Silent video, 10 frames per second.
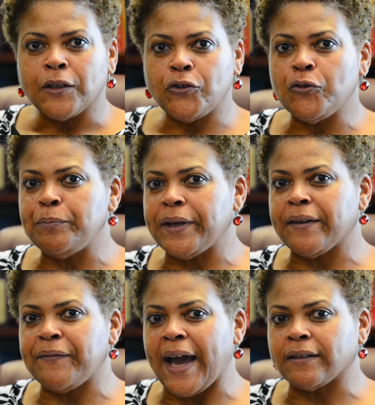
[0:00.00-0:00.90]
Two
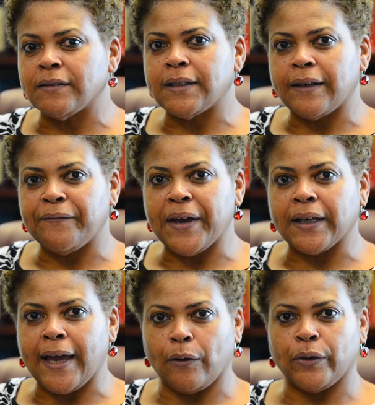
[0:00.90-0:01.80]
big factors that
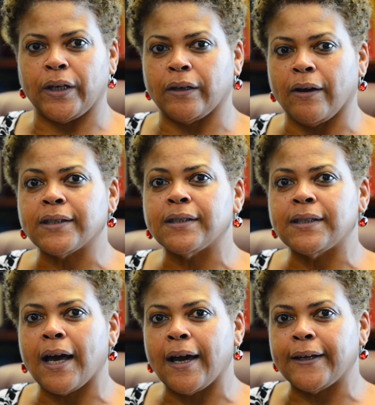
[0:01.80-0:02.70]
affect equity in our
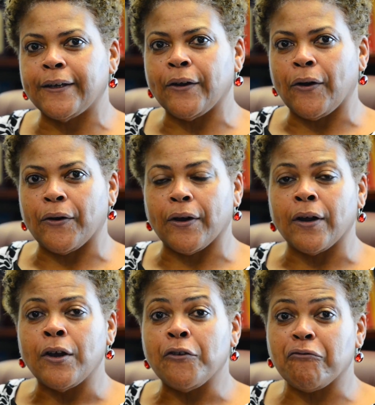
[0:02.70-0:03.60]
society are
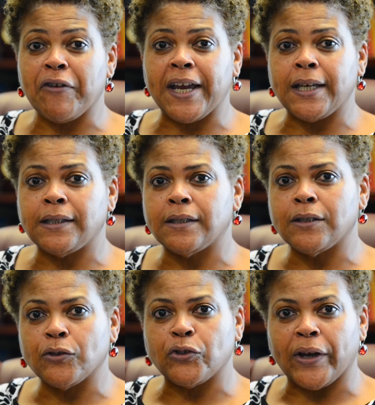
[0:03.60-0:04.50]
race and
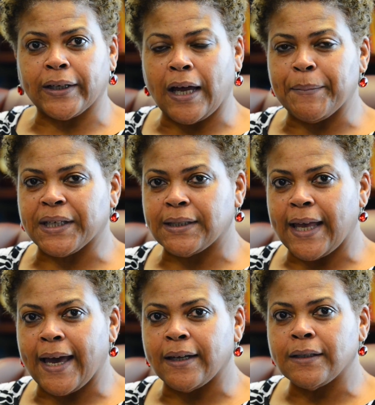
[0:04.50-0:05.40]
socioeconomic
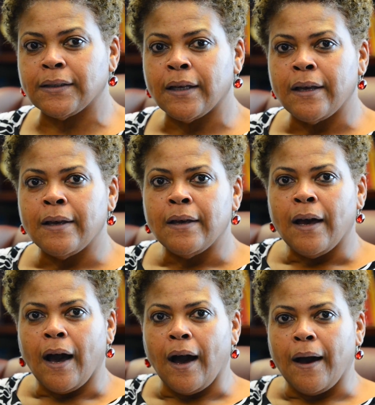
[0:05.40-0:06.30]
status.
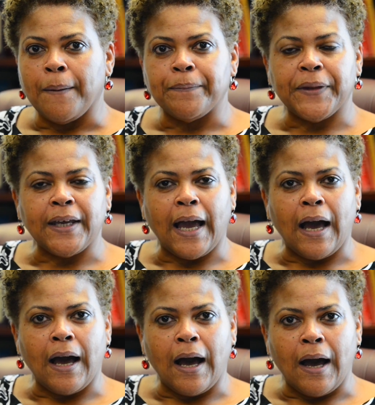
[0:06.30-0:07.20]
The
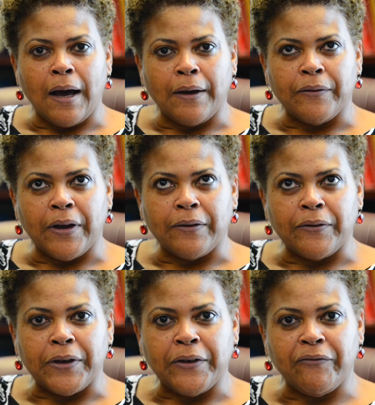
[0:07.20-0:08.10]

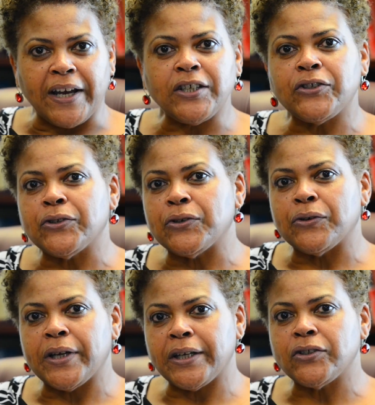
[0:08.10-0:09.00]

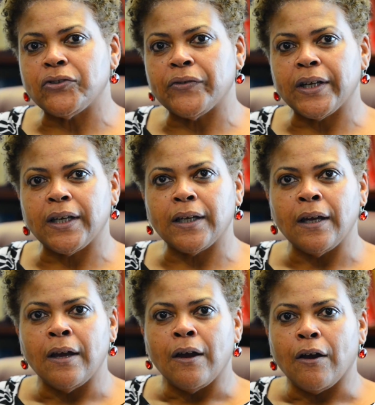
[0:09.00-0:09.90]
racial history
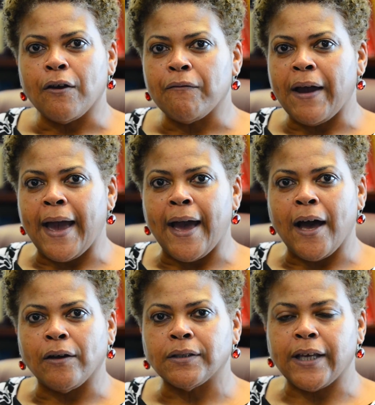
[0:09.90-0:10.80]

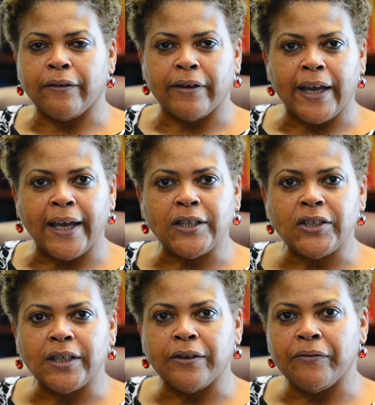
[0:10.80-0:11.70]
around
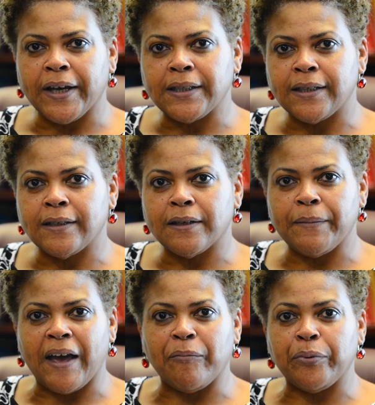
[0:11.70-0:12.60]
segregation and
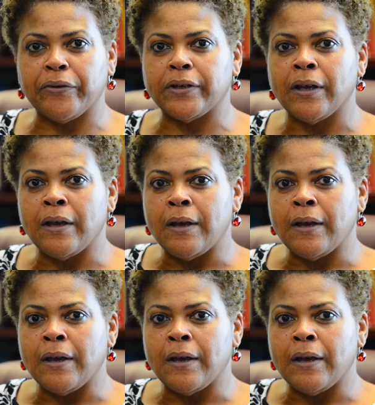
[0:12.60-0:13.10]
racism have put